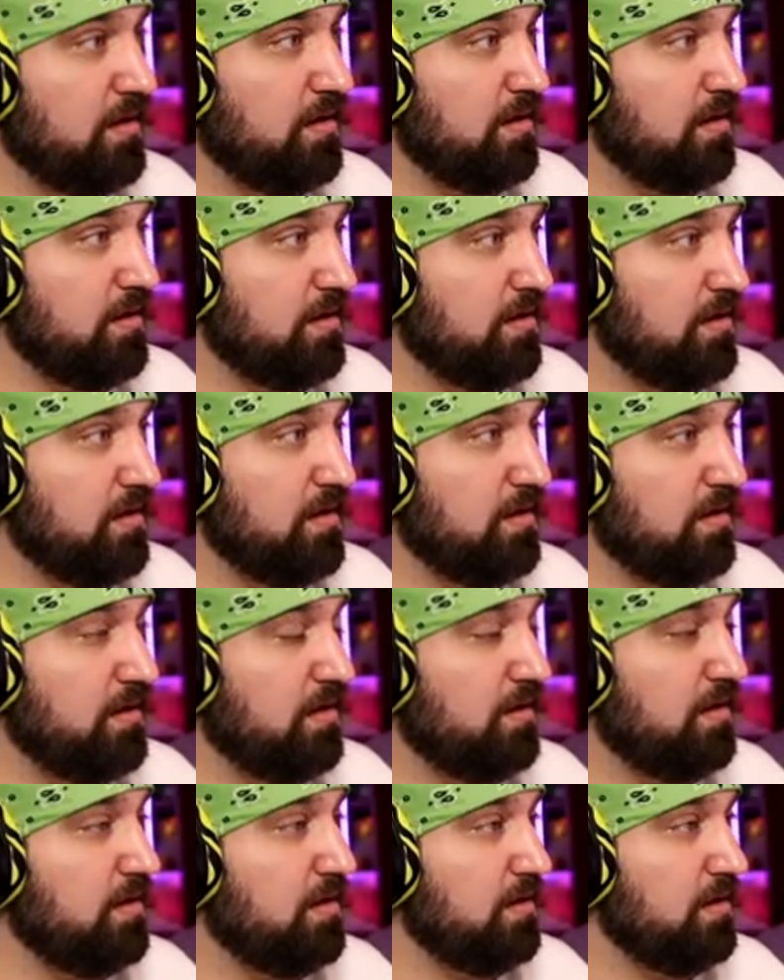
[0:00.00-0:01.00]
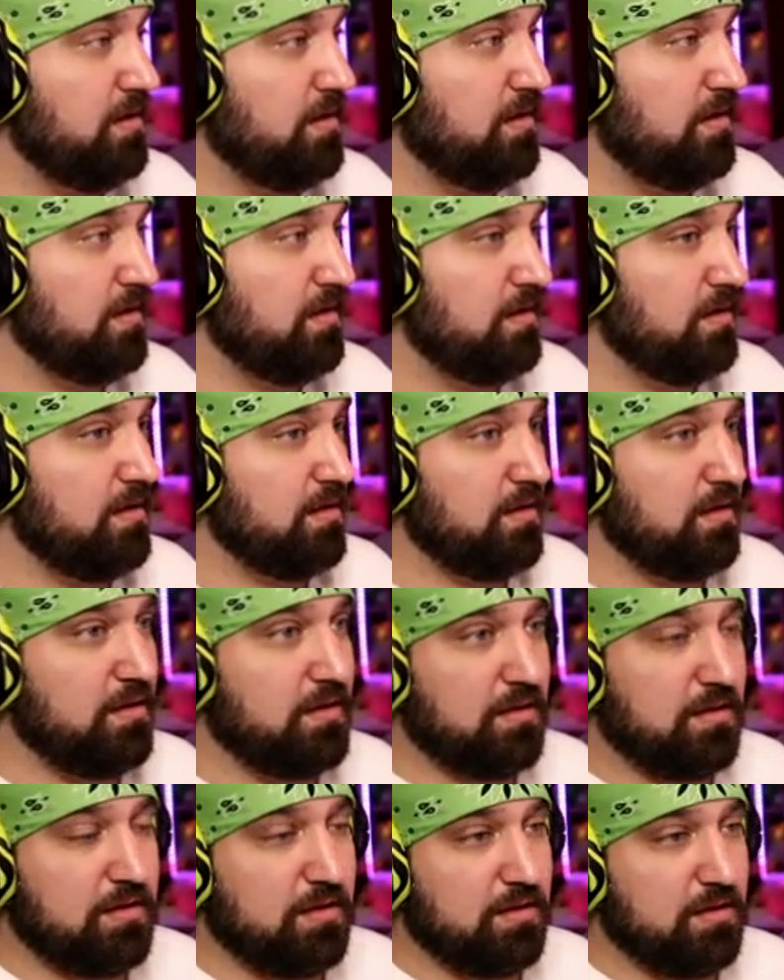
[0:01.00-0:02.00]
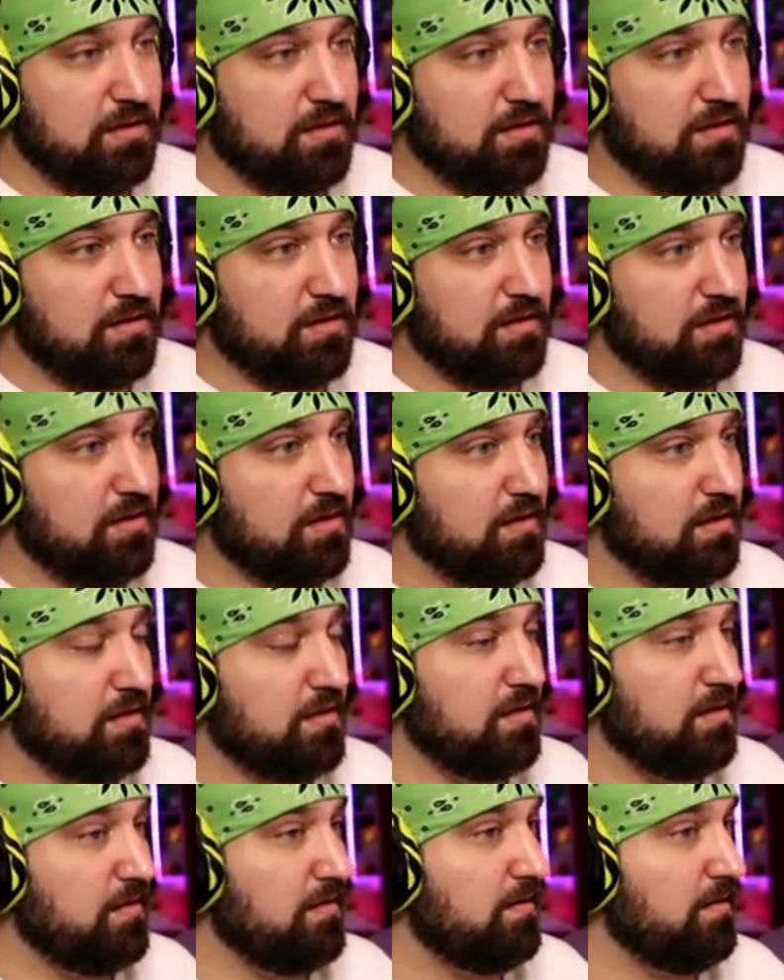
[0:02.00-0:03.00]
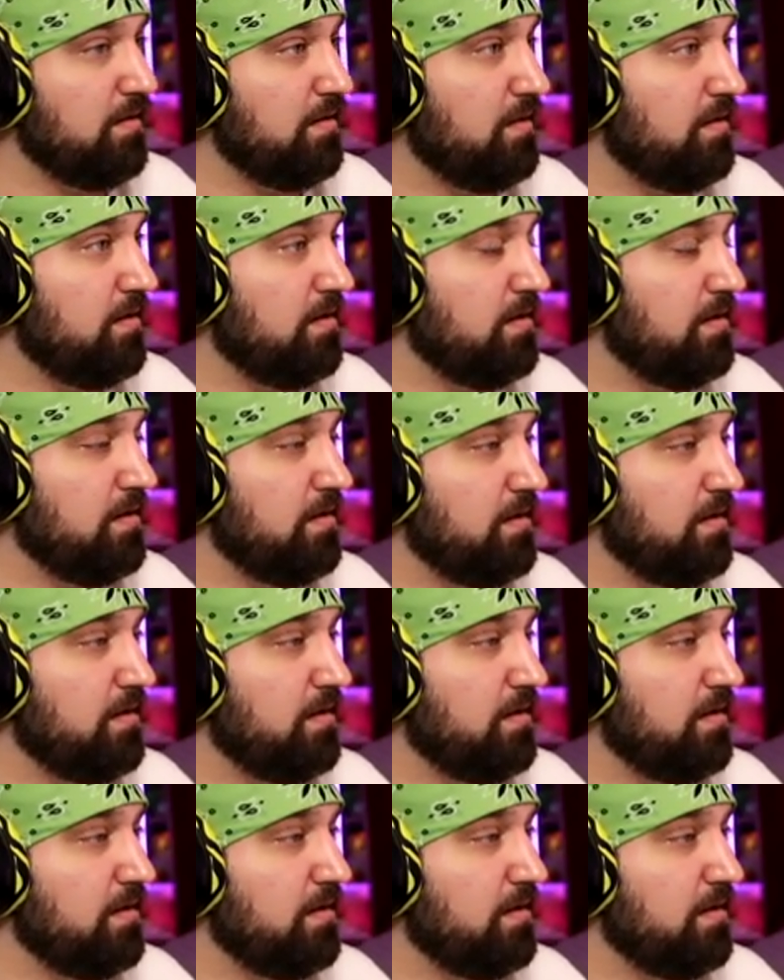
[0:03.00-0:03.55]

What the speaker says: [no speech]